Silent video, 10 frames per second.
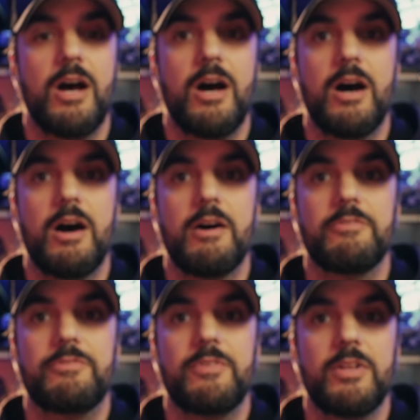
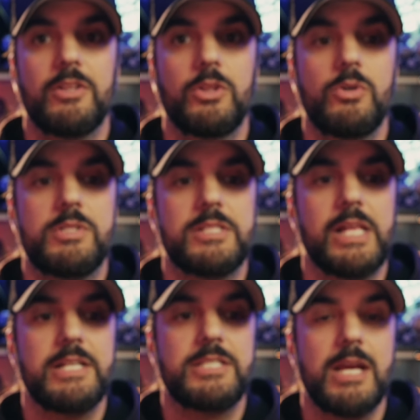of Luke's
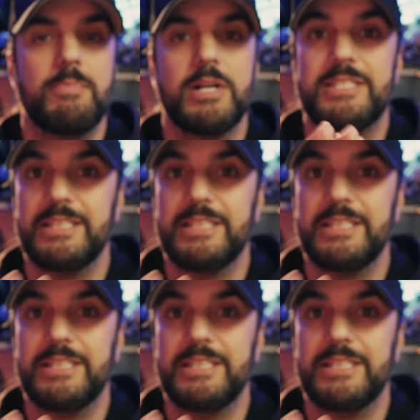lightsaber. It's